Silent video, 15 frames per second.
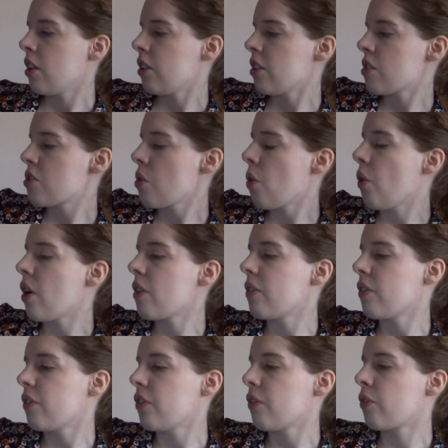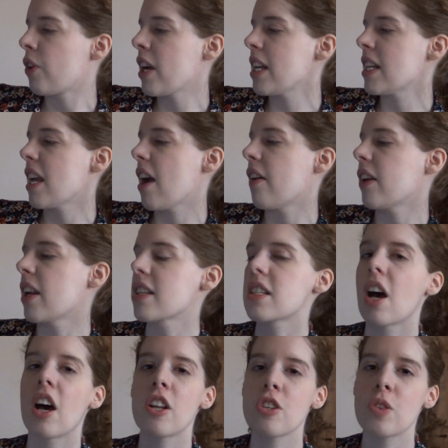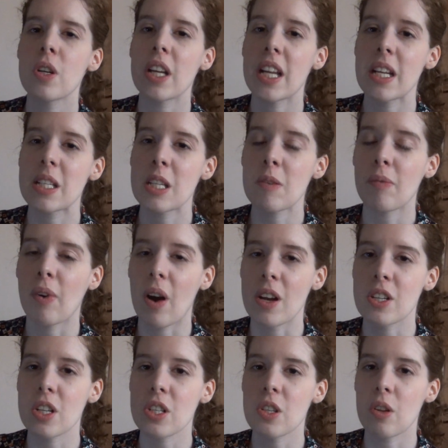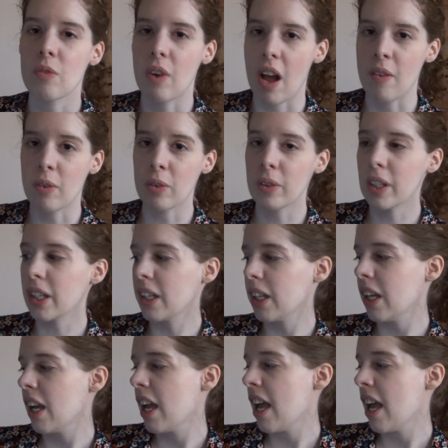So right now it has 118 projects on Ravelry,